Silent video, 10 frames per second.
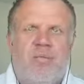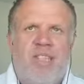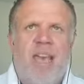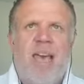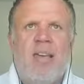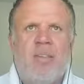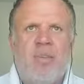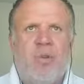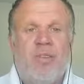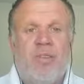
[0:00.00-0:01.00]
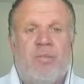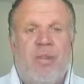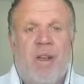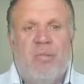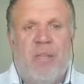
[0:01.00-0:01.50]
tend to want to
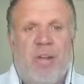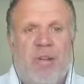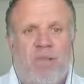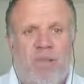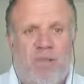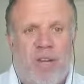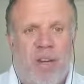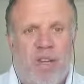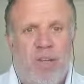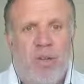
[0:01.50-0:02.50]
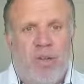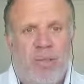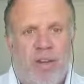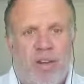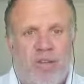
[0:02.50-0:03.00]
wrap their offer in a huge
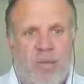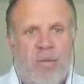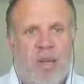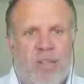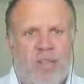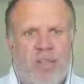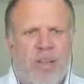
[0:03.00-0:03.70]
amount of complexity.